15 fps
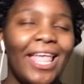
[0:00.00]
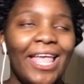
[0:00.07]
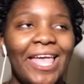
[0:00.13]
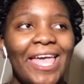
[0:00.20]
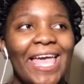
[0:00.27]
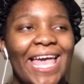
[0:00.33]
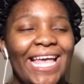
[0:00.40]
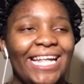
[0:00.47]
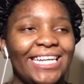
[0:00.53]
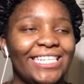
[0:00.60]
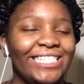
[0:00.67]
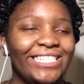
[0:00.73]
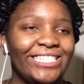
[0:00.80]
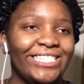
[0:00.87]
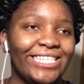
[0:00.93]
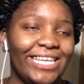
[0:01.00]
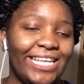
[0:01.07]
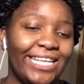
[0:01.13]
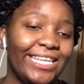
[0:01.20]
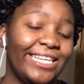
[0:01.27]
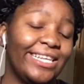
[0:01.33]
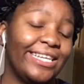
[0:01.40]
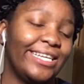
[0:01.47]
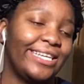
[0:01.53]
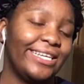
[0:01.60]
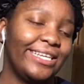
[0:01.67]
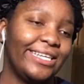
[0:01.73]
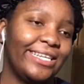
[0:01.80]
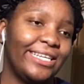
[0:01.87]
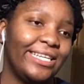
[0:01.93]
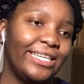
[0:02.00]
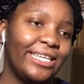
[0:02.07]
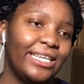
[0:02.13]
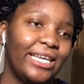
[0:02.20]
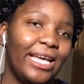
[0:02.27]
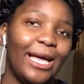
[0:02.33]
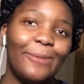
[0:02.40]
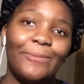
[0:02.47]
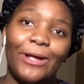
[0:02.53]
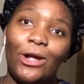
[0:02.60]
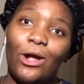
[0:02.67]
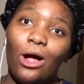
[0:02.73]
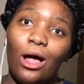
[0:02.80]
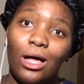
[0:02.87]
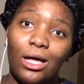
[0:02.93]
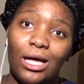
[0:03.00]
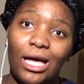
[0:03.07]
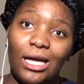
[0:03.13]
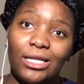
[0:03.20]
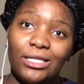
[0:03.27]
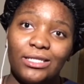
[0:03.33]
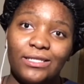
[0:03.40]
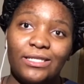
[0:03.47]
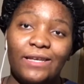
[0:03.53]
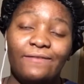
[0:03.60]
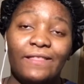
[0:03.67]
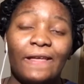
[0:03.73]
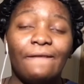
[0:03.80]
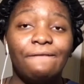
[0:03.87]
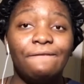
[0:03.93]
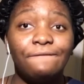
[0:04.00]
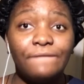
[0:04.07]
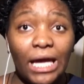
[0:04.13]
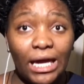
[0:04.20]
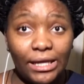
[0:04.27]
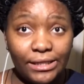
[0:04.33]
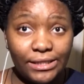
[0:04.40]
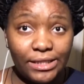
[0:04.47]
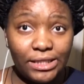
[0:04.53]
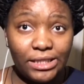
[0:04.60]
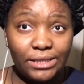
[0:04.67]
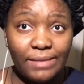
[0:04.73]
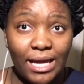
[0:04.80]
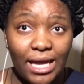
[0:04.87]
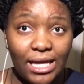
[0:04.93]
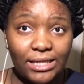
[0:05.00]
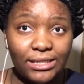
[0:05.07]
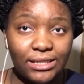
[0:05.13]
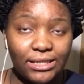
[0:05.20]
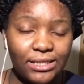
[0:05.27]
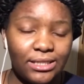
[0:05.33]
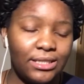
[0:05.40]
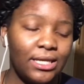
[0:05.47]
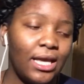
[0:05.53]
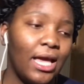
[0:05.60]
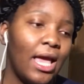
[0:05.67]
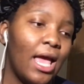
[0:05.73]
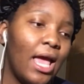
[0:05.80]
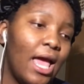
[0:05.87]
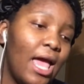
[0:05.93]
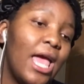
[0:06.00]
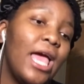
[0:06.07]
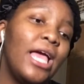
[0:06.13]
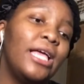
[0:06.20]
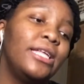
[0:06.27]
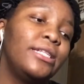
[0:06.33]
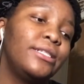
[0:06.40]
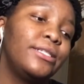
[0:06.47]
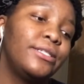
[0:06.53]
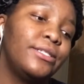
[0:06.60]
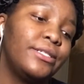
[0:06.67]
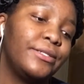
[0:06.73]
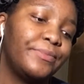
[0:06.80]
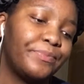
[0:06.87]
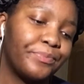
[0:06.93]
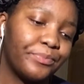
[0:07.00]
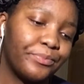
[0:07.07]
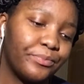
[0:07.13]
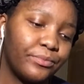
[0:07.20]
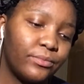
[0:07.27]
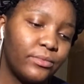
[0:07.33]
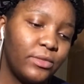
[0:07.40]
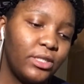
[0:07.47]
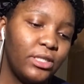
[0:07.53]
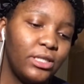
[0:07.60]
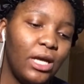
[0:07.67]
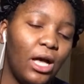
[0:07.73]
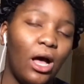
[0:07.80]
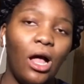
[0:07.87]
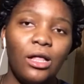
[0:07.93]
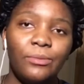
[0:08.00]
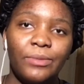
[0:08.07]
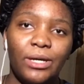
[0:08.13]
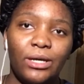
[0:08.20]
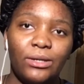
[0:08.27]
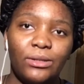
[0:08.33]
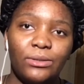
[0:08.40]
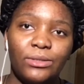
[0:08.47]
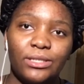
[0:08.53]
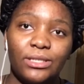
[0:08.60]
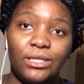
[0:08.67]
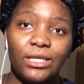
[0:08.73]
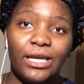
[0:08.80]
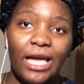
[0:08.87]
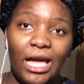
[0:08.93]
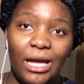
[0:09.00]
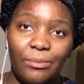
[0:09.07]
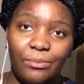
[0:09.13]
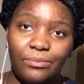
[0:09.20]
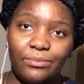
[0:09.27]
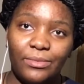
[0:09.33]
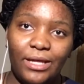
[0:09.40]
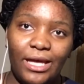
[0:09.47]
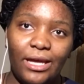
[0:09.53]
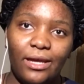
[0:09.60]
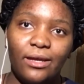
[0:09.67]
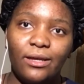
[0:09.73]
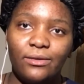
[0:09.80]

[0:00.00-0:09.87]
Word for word: and uh, I make all kinds of stuff like face masks and all about K like